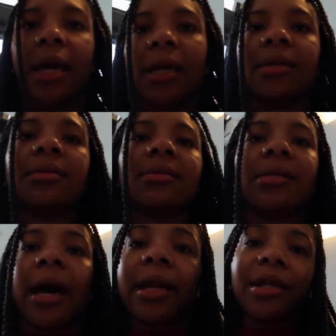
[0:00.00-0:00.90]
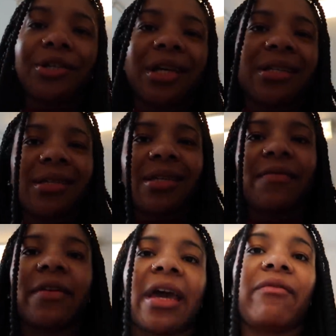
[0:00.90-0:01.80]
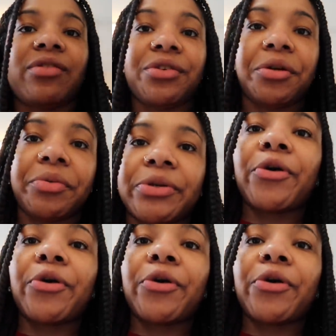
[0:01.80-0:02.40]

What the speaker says: and I didn't check to see if the cafeteria was